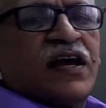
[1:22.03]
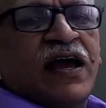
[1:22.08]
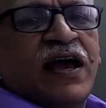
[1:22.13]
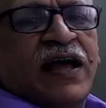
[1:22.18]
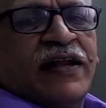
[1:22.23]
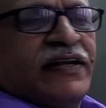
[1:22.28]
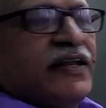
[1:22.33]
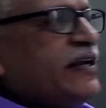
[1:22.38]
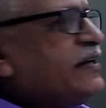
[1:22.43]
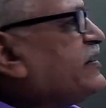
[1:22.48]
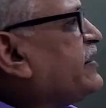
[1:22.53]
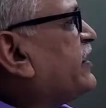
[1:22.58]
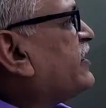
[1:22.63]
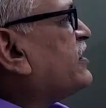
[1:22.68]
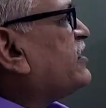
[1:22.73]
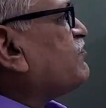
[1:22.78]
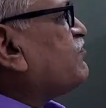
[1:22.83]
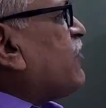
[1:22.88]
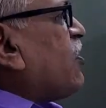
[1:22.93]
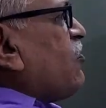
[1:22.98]
And then
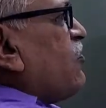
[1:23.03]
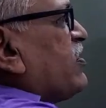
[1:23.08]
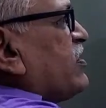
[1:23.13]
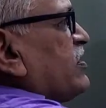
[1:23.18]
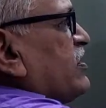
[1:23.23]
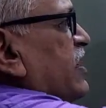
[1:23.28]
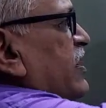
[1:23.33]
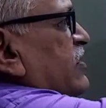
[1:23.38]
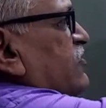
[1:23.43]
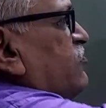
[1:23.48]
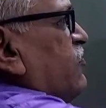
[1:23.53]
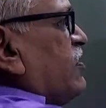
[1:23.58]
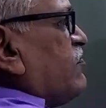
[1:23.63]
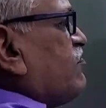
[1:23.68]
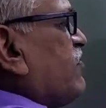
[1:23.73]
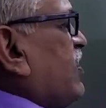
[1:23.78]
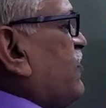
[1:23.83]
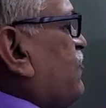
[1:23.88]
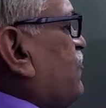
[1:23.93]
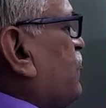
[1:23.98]
taking power as 1
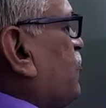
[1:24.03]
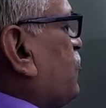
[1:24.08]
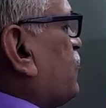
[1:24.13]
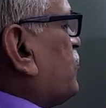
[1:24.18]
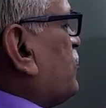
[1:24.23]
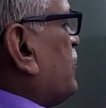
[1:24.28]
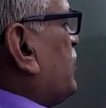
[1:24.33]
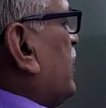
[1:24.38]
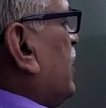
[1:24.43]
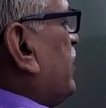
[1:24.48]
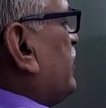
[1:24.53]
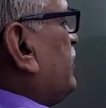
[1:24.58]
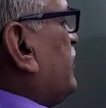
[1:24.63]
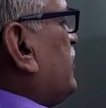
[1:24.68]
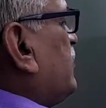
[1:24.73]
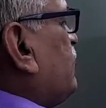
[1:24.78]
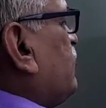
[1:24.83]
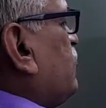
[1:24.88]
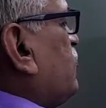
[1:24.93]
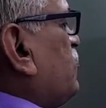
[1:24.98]
by 4, and
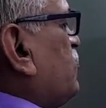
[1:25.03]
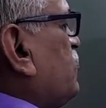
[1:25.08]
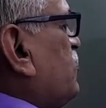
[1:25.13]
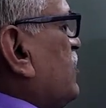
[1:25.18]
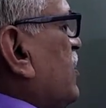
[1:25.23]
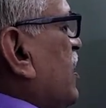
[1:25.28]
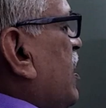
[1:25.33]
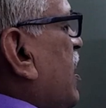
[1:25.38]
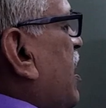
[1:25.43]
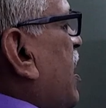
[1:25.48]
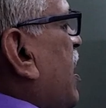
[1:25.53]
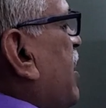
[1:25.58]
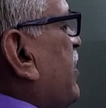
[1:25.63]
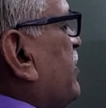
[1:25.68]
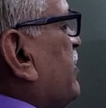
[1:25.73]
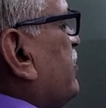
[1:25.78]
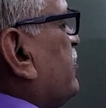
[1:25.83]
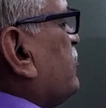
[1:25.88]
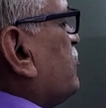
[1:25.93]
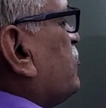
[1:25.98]
therefore I
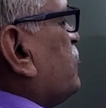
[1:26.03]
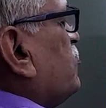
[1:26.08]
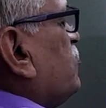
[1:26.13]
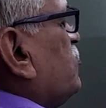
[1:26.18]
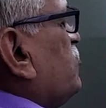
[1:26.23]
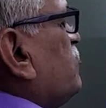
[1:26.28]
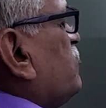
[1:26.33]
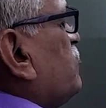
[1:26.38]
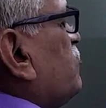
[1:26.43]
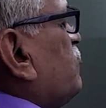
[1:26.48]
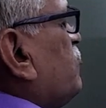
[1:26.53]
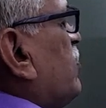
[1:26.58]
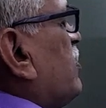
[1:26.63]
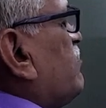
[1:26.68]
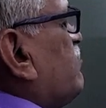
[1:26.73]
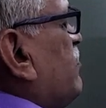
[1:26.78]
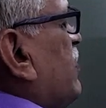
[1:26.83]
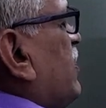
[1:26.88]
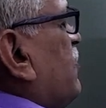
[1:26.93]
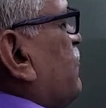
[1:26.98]
raised to
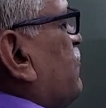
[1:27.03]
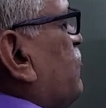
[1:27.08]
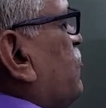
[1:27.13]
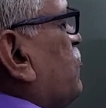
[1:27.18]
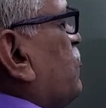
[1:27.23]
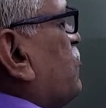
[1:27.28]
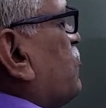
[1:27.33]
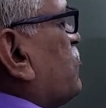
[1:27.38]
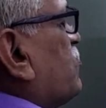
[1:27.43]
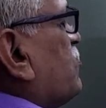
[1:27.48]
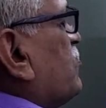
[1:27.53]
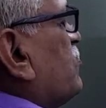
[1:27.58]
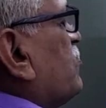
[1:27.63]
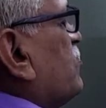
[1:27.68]
1 by 4,